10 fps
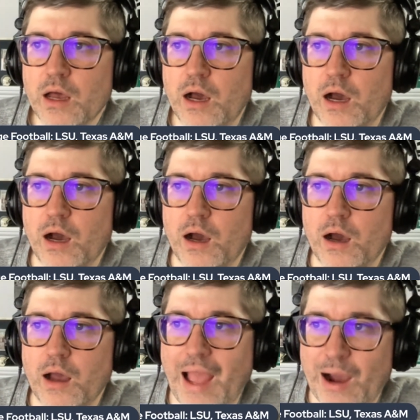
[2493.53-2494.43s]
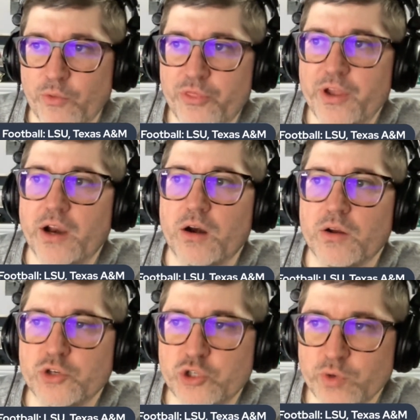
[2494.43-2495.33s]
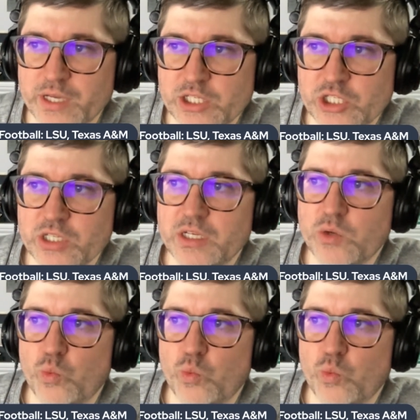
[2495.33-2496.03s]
out there doing agility